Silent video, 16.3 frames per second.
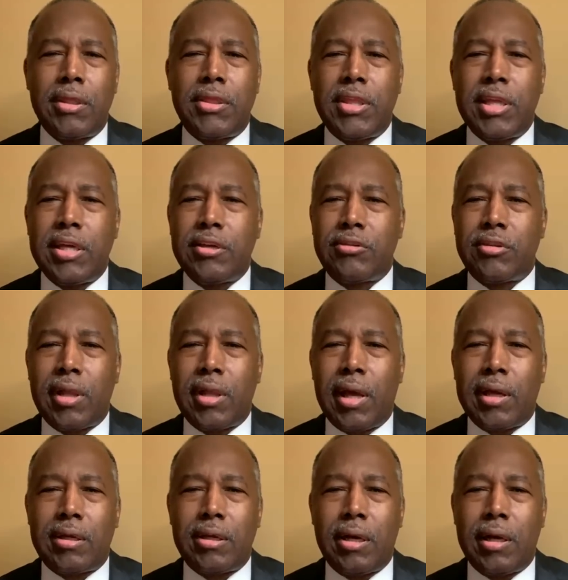Things
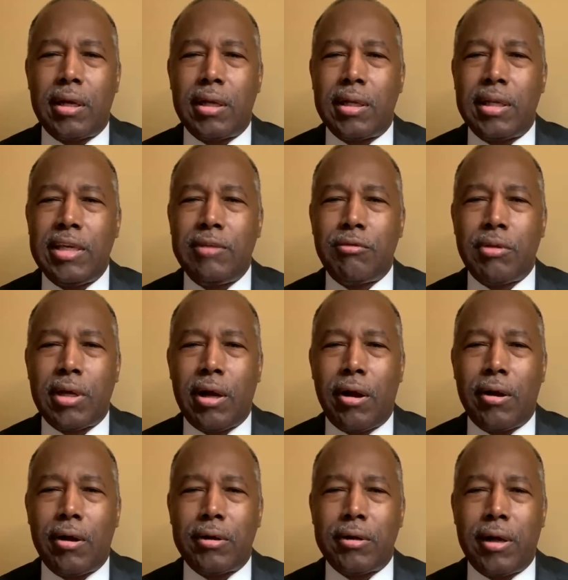like leaving
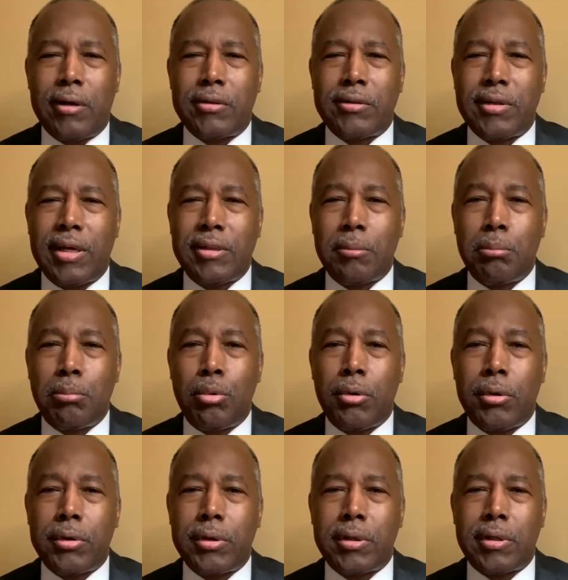our southern
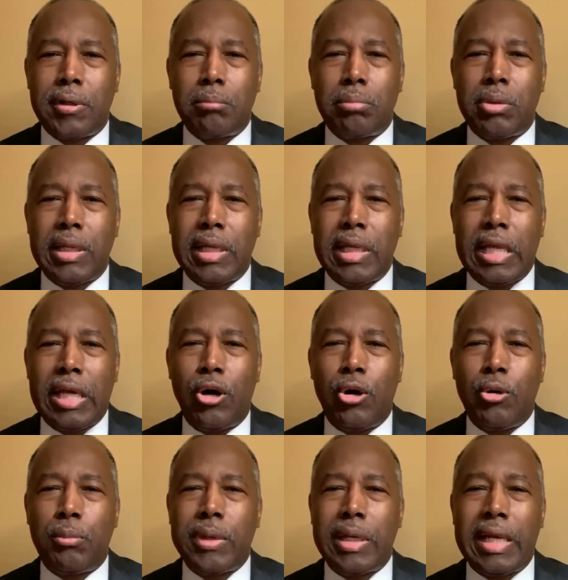border completely
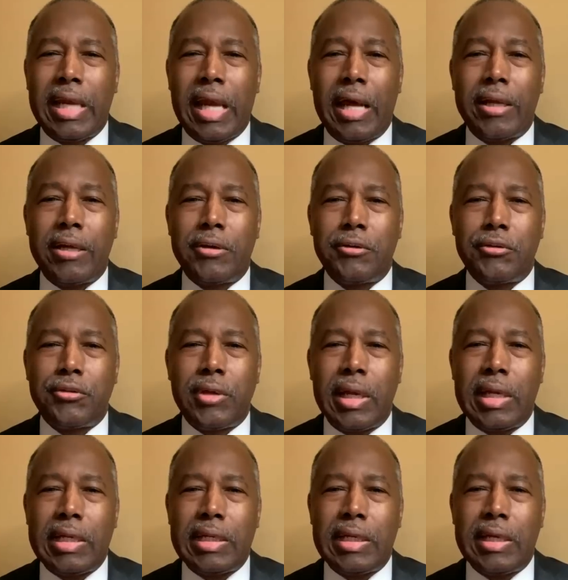open and not
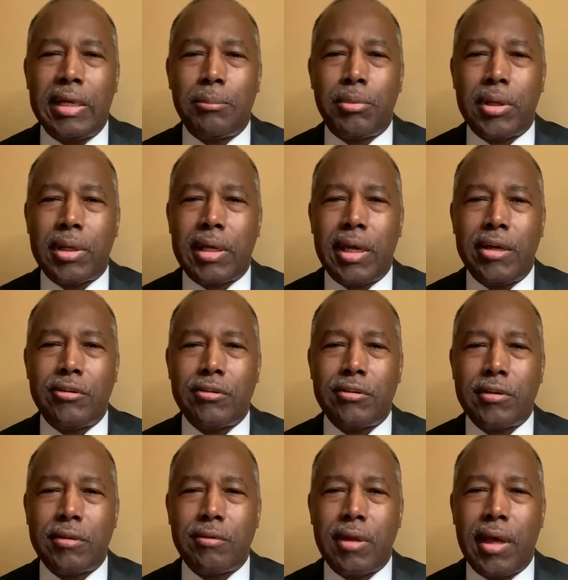understanding the
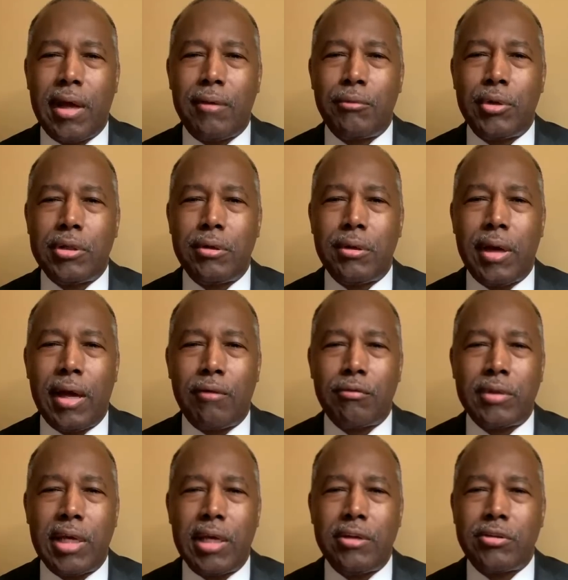implications of that when you
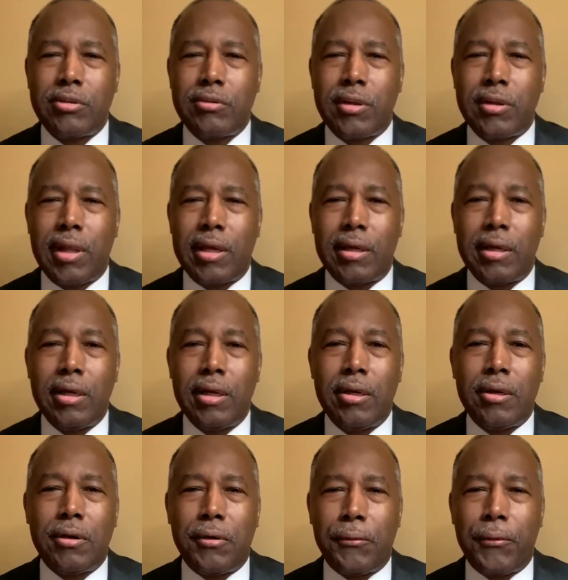have nations like
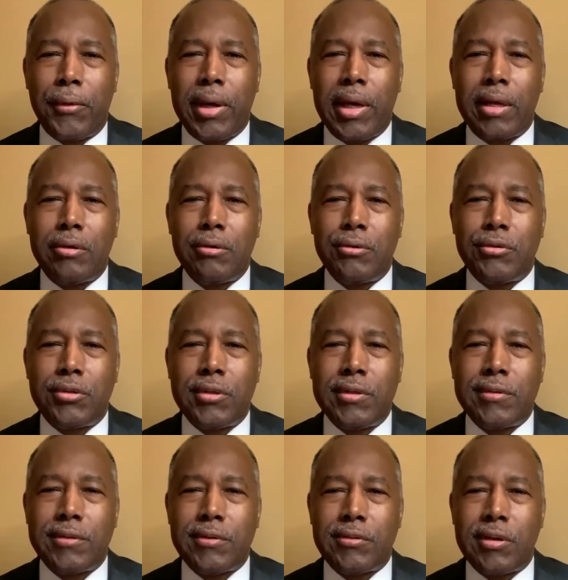Iran, who
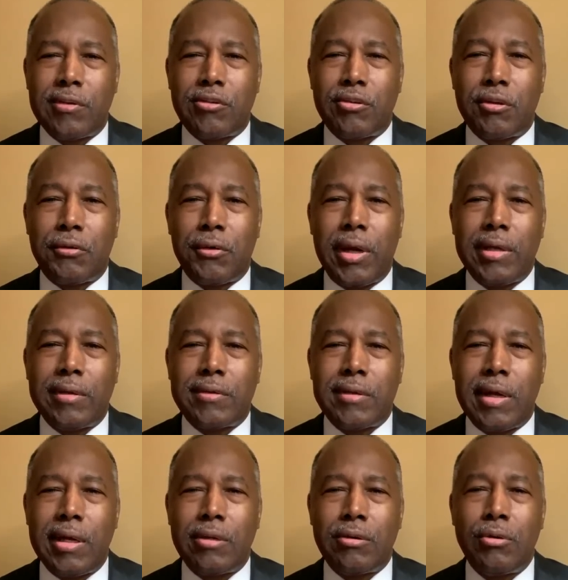sees us as the great
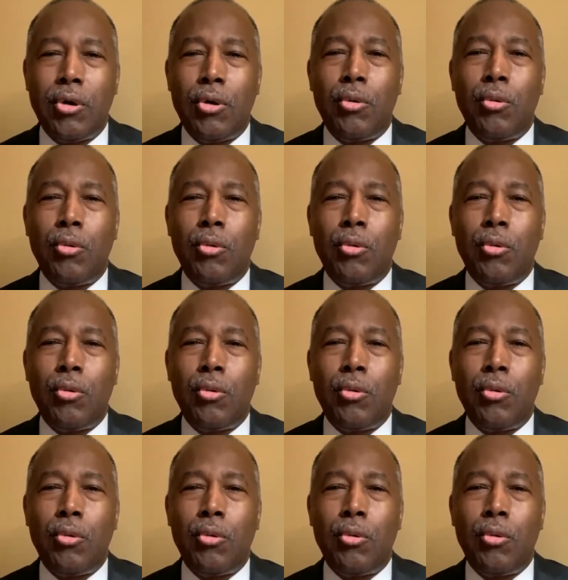Satan,